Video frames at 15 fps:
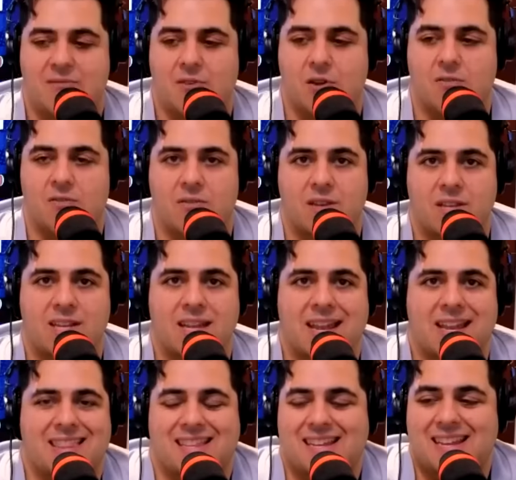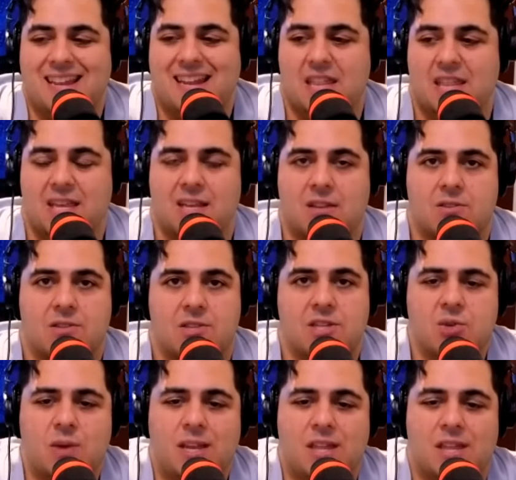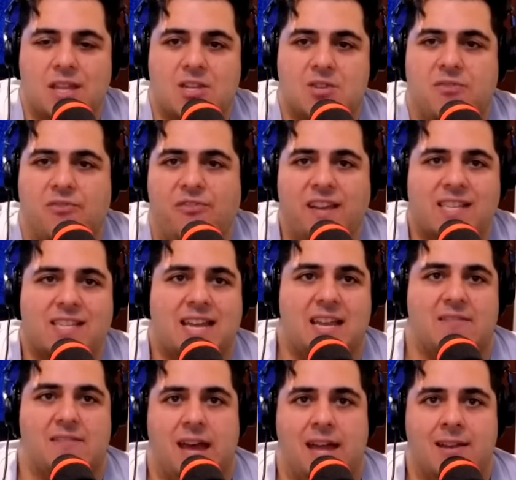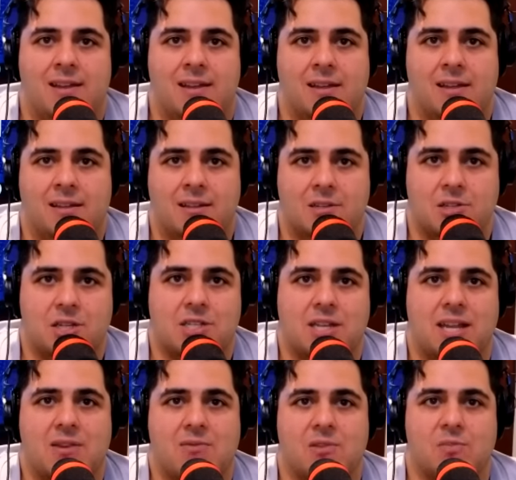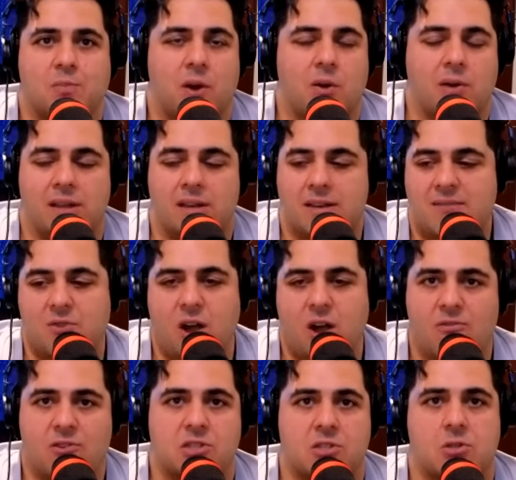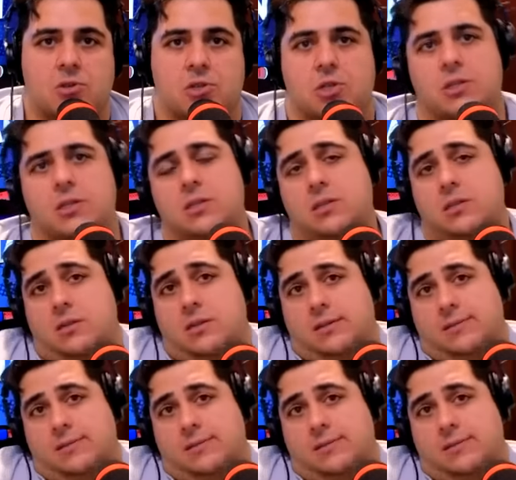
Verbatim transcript: never did any didn't anything didn't do anything to fix any of that just right. said it never, was broken never offered solutions